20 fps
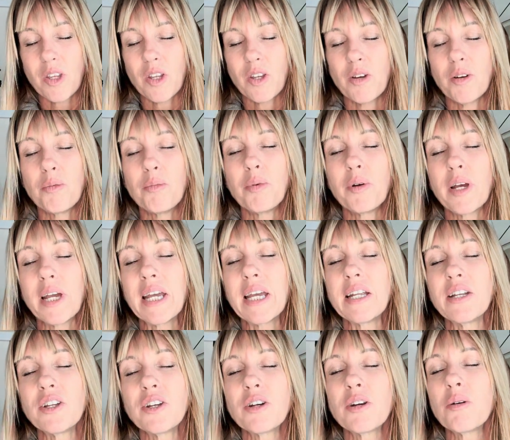or bringing
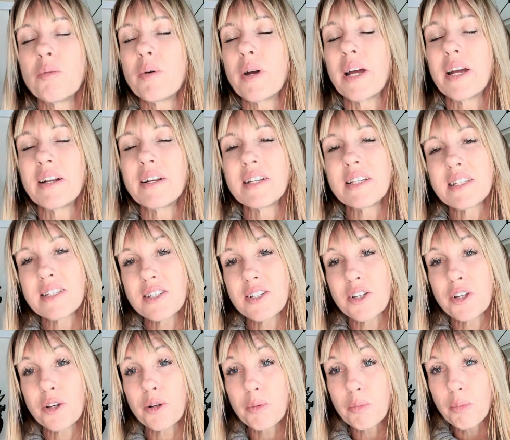your awareness to
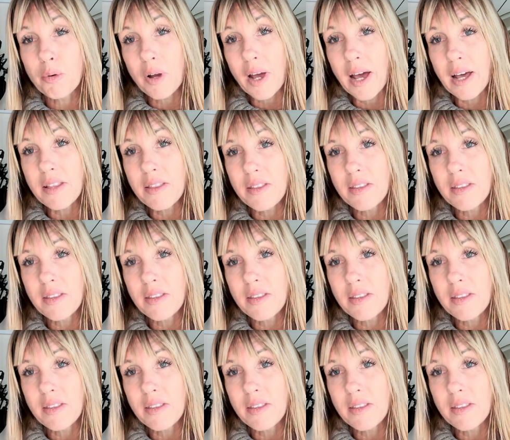your breath.